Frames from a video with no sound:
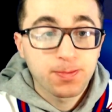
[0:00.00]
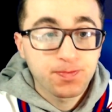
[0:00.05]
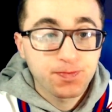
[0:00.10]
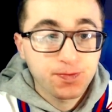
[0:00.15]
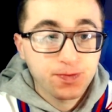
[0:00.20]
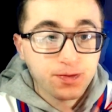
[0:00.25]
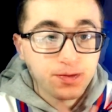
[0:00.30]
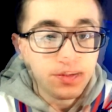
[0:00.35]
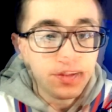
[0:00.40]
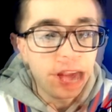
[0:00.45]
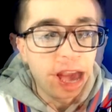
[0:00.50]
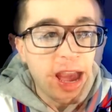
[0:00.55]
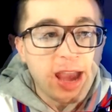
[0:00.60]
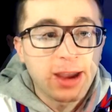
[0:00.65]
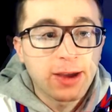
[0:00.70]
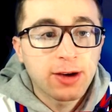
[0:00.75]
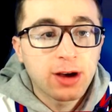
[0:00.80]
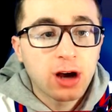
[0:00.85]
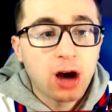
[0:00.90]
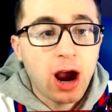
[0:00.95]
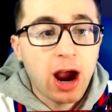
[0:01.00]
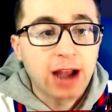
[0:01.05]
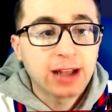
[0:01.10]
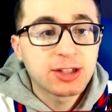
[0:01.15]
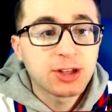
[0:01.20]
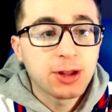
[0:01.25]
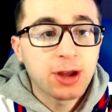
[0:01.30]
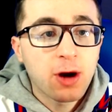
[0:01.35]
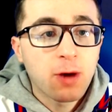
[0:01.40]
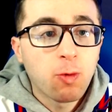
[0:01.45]
Okay, all right,
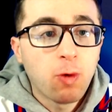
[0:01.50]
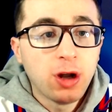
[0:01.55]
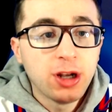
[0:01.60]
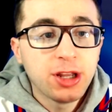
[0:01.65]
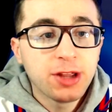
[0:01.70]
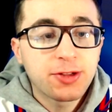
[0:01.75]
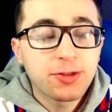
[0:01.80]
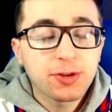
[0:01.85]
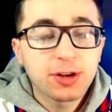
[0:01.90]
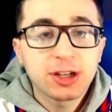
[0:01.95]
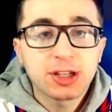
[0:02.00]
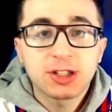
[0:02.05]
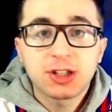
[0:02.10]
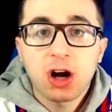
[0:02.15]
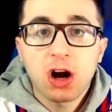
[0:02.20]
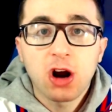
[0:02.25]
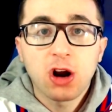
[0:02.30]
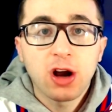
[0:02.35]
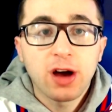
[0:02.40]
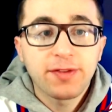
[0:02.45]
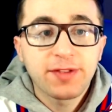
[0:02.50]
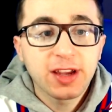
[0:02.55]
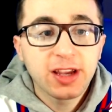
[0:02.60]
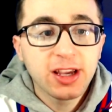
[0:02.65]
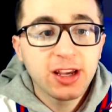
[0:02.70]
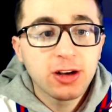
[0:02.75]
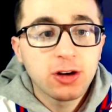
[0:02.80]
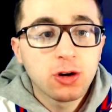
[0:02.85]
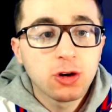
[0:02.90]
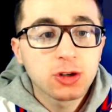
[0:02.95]
so they're 1-3 to start off the
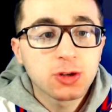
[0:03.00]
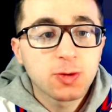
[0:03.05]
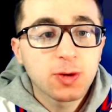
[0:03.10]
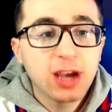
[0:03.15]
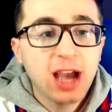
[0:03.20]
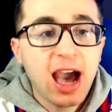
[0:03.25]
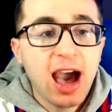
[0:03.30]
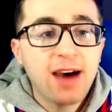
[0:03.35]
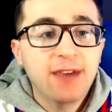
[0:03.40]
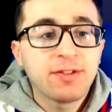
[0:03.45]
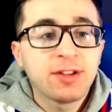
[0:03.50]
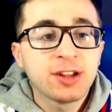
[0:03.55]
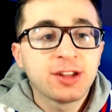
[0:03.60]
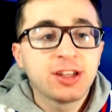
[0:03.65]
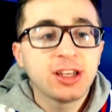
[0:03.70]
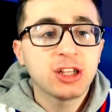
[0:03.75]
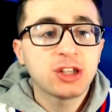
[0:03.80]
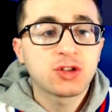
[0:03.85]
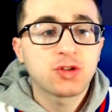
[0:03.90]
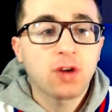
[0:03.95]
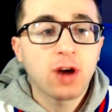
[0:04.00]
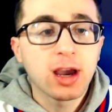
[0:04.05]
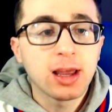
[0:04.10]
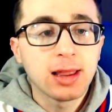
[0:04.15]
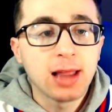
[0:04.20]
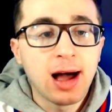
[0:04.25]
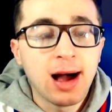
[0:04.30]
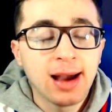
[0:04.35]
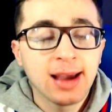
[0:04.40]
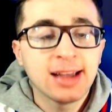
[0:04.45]
Eagles. We have the Detroit
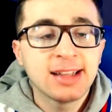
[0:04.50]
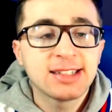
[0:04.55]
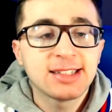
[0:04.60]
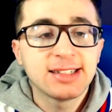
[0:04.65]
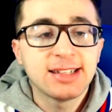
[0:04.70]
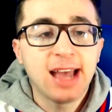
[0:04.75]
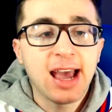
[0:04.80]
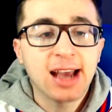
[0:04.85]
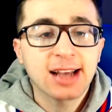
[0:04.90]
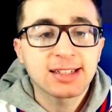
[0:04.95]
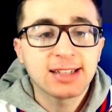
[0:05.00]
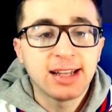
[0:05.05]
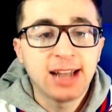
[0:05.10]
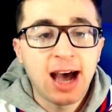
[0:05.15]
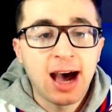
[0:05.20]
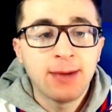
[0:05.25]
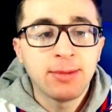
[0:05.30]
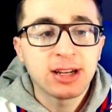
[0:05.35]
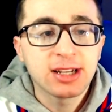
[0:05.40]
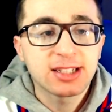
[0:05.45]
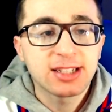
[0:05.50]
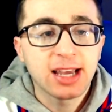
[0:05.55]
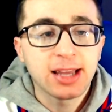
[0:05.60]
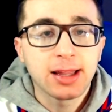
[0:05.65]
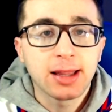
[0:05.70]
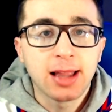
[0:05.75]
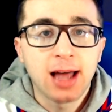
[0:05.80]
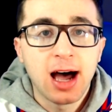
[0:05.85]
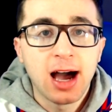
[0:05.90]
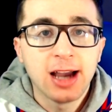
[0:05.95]
Lions next, and I'm going to say
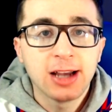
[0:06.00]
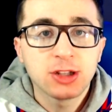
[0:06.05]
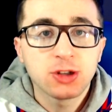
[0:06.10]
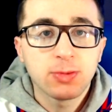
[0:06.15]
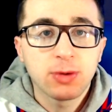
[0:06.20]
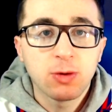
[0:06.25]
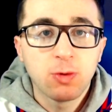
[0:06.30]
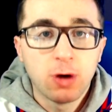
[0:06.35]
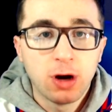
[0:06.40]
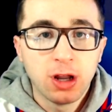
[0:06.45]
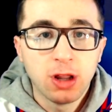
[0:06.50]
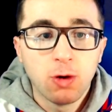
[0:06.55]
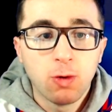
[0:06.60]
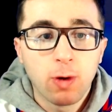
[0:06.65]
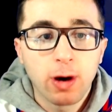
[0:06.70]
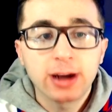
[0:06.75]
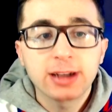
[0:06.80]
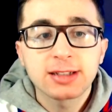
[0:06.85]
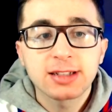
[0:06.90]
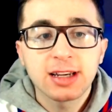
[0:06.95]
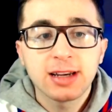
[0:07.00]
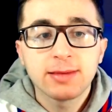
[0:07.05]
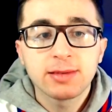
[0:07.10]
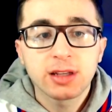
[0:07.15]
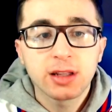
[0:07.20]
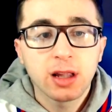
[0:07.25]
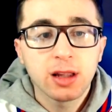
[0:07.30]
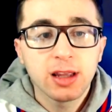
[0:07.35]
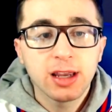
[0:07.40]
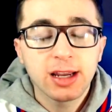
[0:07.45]
the Lions will be one of the worst teams
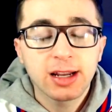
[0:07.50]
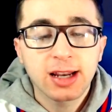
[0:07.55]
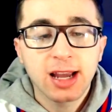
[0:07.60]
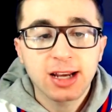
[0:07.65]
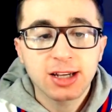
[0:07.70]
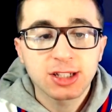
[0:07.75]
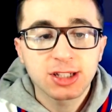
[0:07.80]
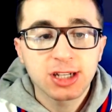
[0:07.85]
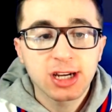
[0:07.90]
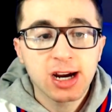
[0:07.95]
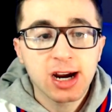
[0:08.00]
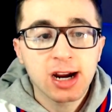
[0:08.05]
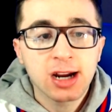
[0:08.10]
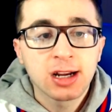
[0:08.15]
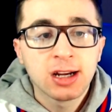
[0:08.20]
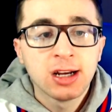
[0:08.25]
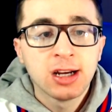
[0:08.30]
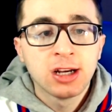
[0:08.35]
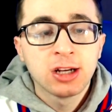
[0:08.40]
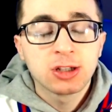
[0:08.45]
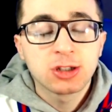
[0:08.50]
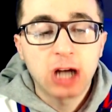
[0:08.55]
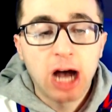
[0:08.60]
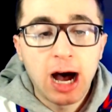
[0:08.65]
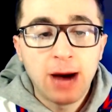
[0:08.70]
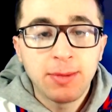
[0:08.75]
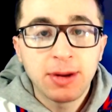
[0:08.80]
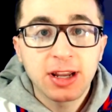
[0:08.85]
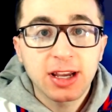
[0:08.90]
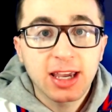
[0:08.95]
in the league next year. So
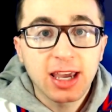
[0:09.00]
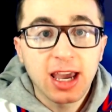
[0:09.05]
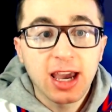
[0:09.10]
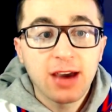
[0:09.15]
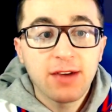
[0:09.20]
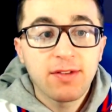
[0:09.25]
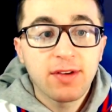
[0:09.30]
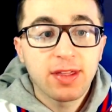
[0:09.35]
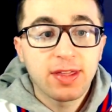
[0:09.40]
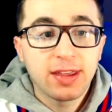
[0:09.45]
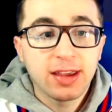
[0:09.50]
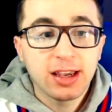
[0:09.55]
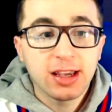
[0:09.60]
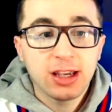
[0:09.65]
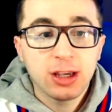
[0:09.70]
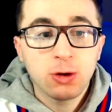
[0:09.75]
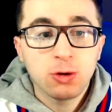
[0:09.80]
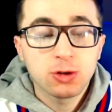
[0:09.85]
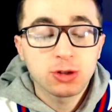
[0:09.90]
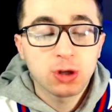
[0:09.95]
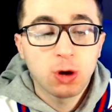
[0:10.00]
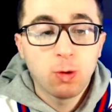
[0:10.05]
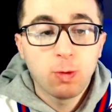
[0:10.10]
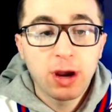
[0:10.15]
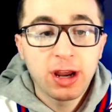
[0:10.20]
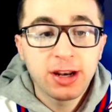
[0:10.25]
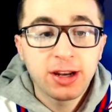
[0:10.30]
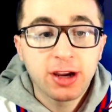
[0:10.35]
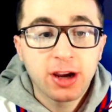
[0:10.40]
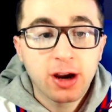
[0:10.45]
I'm going to give the Eagles a
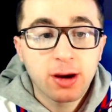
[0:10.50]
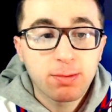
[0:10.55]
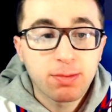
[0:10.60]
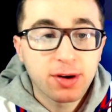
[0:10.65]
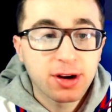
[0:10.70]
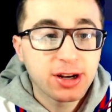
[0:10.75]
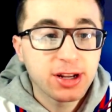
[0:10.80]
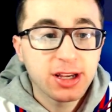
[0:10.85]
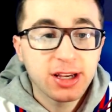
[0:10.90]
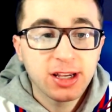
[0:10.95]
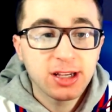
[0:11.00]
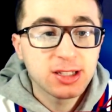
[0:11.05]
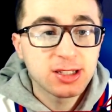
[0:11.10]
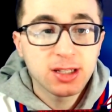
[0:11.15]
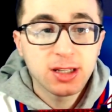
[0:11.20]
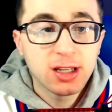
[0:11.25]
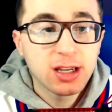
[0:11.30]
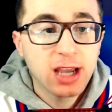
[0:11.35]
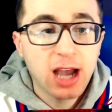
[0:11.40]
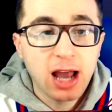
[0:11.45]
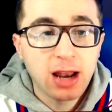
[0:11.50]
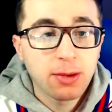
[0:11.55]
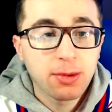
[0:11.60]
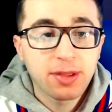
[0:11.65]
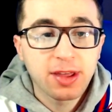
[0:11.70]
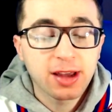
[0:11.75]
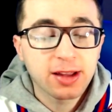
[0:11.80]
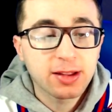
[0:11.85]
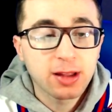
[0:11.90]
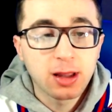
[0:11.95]
win here pretty easily. I don't
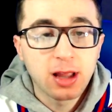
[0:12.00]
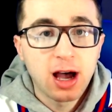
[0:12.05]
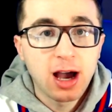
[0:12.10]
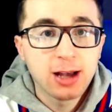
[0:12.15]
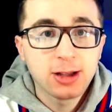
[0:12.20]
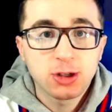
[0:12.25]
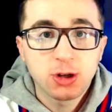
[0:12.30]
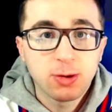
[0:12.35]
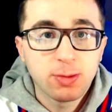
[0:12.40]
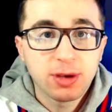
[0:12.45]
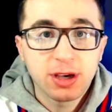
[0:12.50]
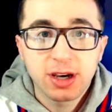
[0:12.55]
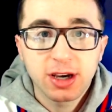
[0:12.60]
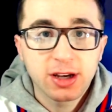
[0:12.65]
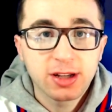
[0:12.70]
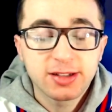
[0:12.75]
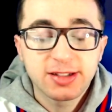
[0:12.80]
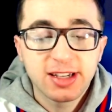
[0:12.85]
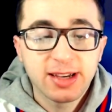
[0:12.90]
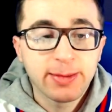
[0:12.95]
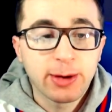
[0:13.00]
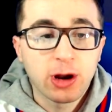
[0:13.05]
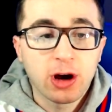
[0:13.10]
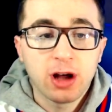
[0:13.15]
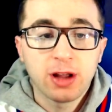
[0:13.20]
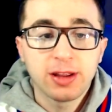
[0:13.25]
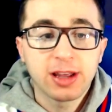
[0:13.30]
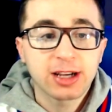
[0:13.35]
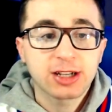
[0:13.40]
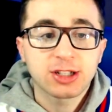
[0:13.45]
think the Lions will be a good team at
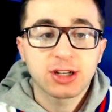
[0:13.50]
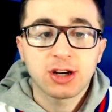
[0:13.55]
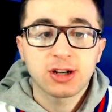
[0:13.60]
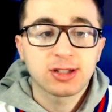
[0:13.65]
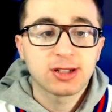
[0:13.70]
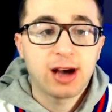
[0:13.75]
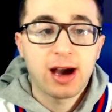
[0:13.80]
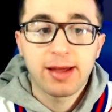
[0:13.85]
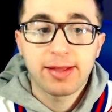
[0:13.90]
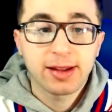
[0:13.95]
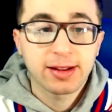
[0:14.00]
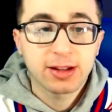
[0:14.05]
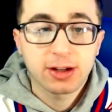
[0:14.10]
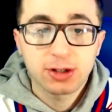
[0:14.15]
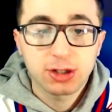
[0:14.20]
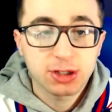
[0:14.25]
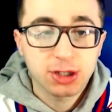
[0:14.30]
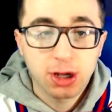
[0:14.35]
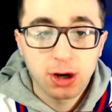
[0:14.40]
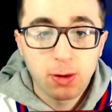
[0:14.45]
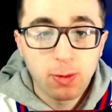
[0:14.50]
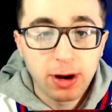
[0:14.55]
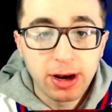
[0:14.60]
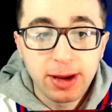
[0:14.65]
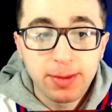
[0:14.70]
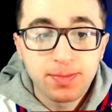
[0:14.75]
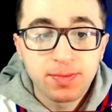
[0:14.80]
all next year, so I think they're just going to win it.